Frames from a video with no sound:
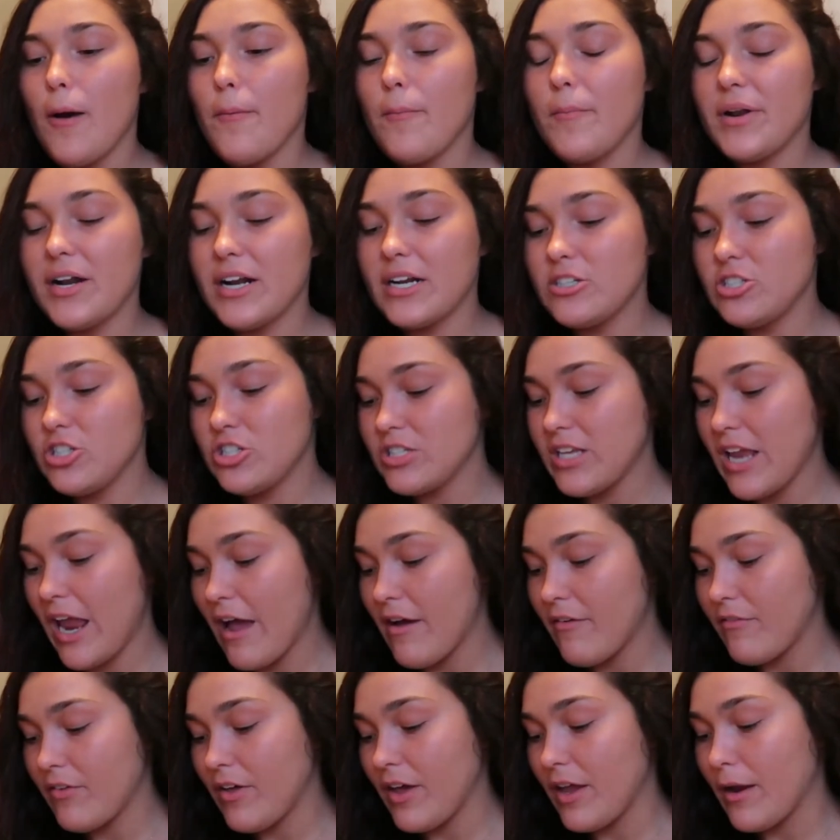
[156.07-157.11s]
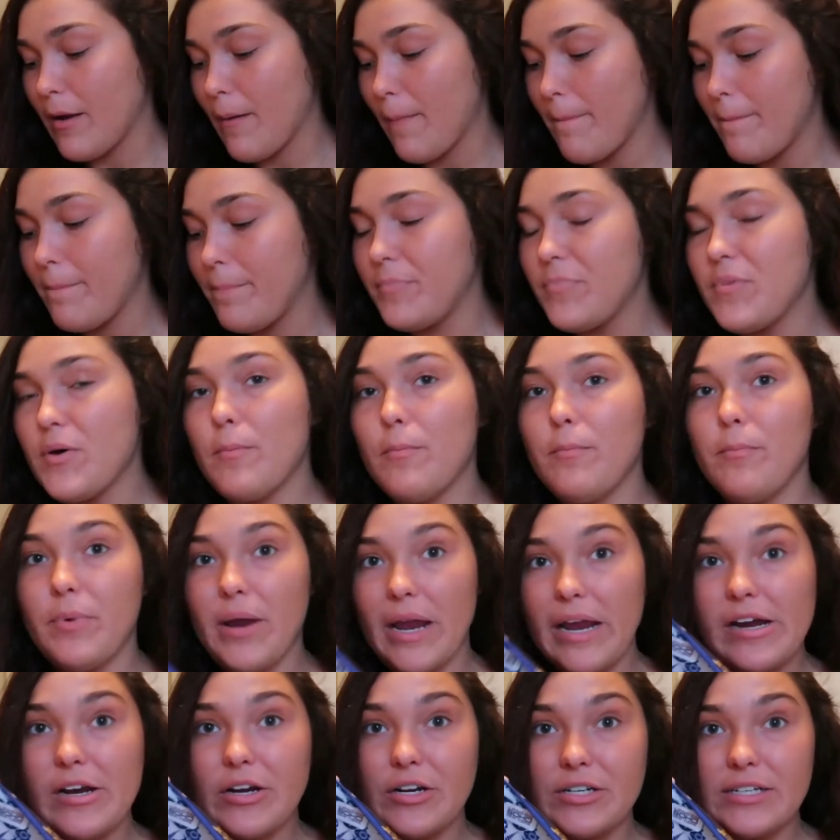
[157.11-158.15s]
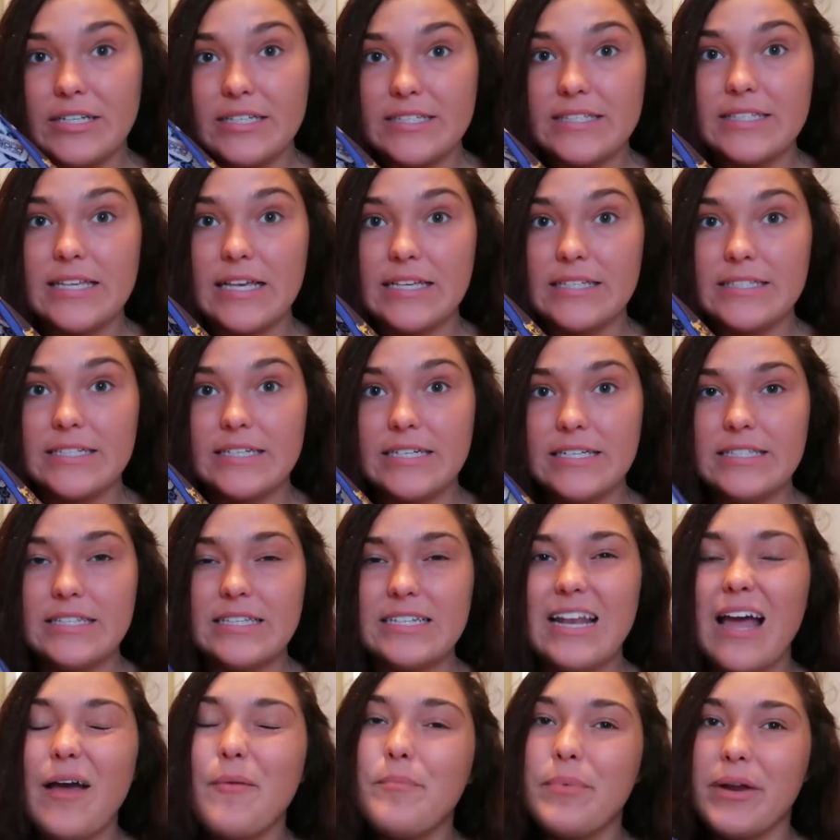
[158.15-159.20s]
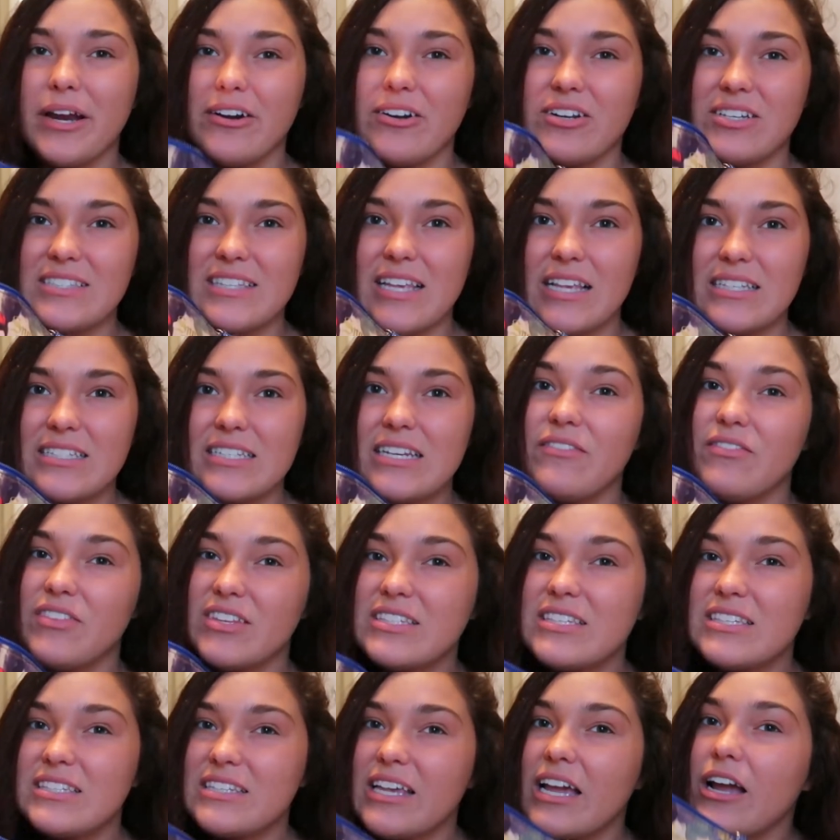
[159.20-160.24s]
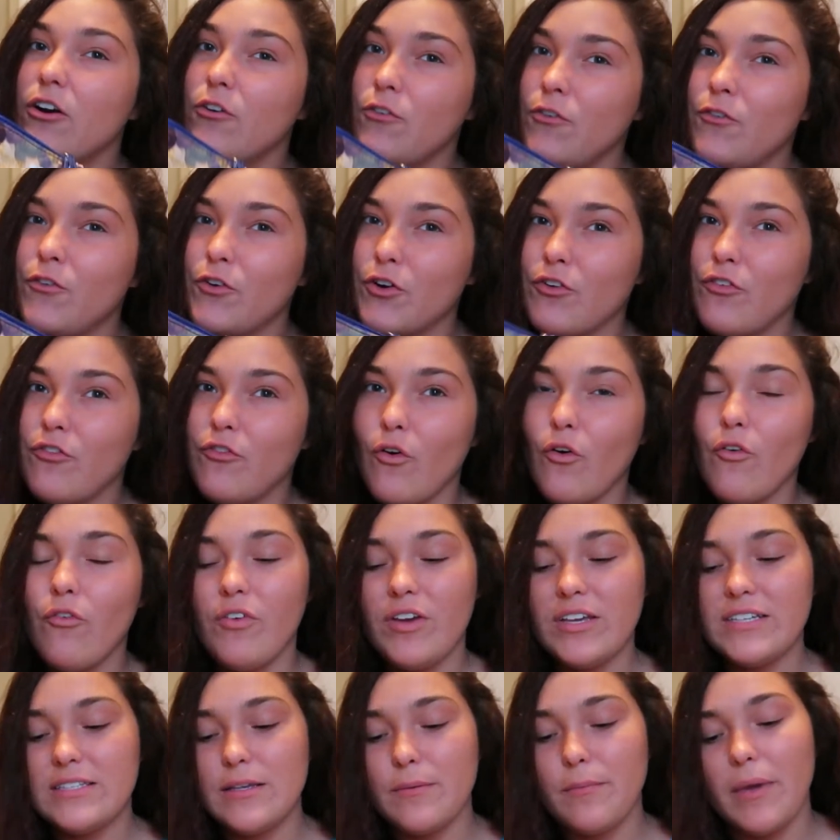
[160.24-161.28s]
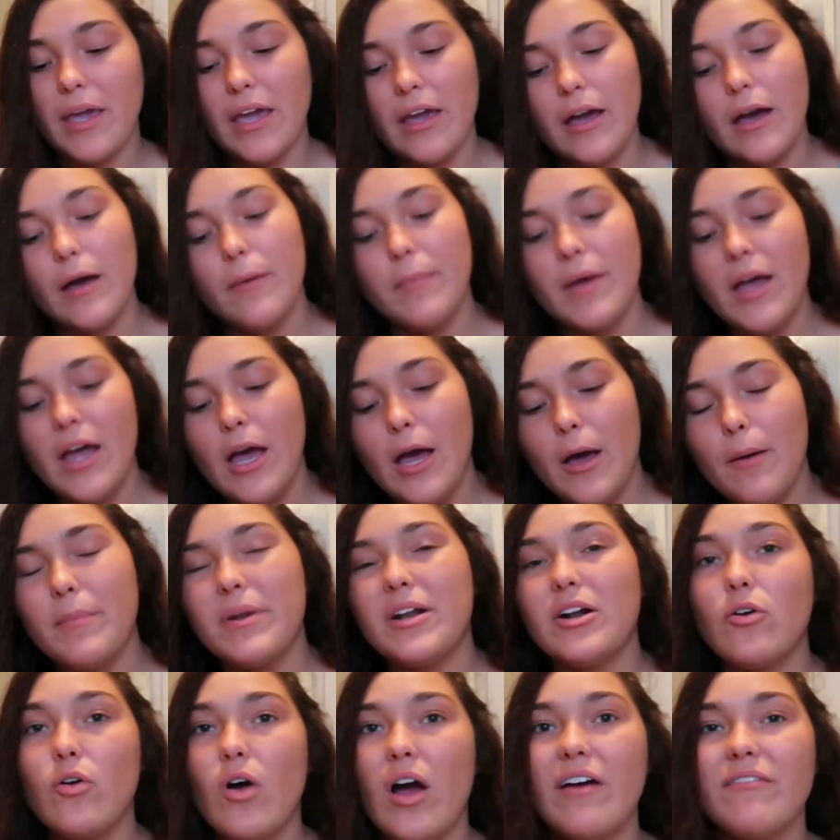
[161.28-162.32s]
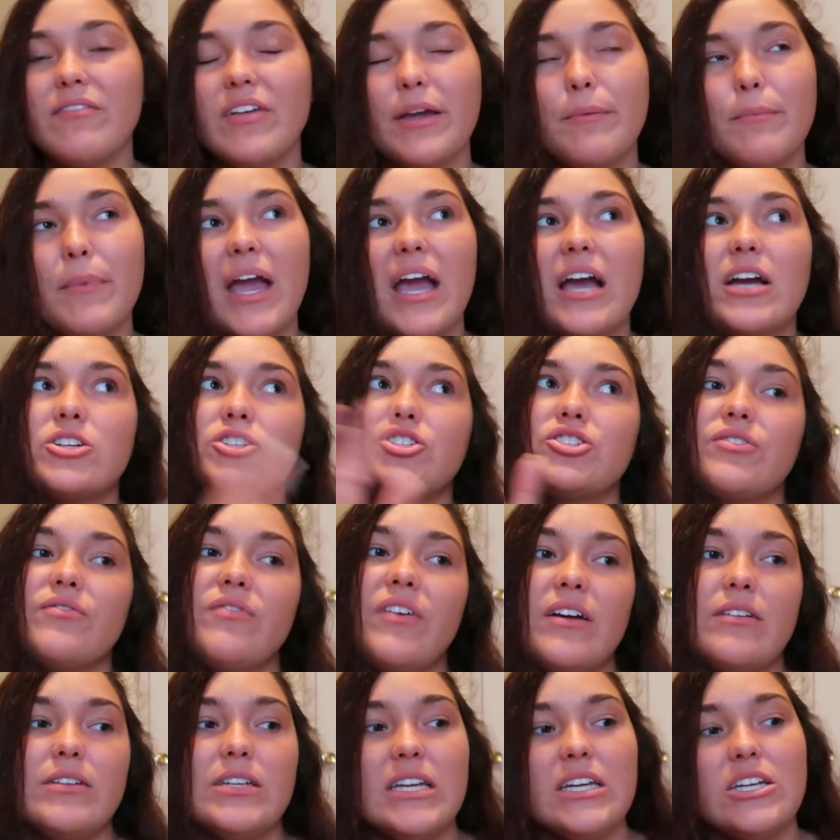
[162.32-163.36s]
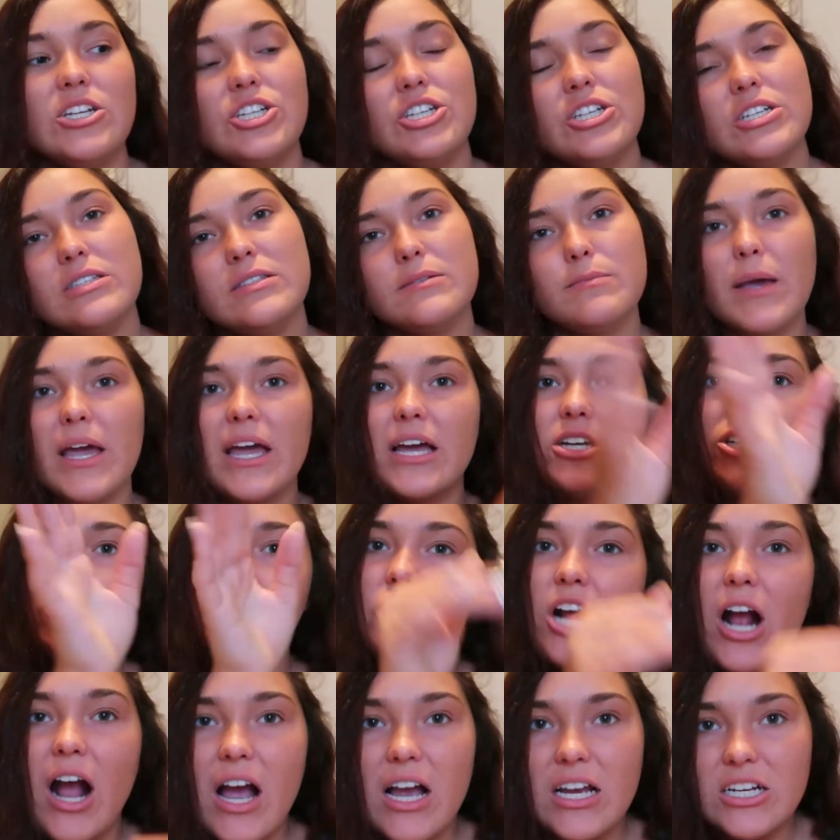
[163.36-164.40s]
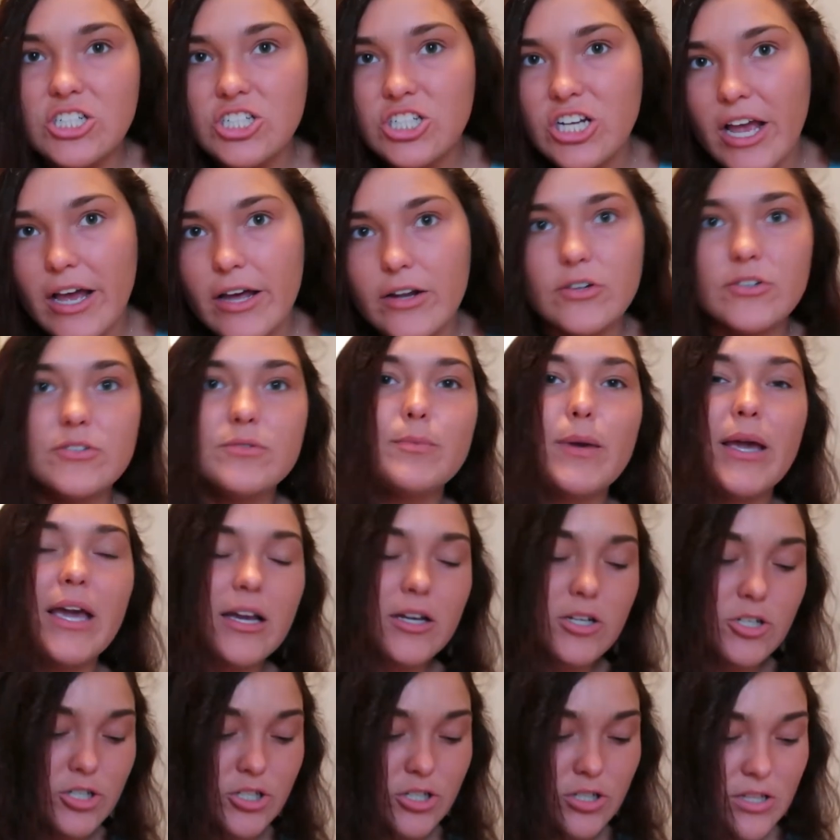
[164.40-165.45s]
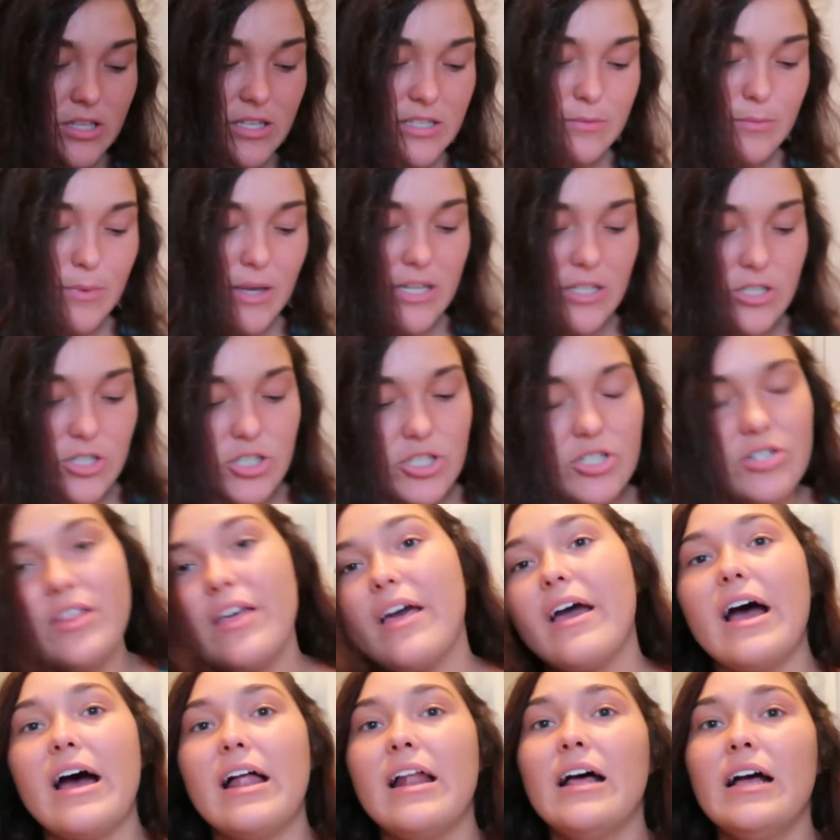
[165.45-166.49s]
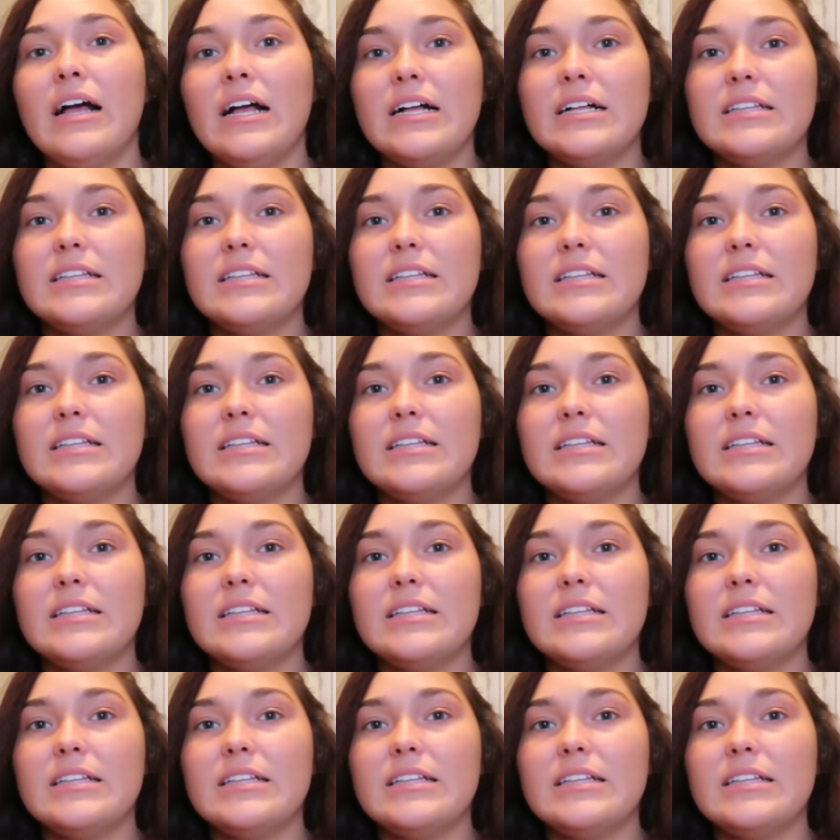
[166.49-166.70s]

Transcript: But I just have like the bare necessities. Not bare necessities. This is like for a full face of makeup. But I don't have like my extra foundations, my extra eyeshadows, my extra this, my extra that.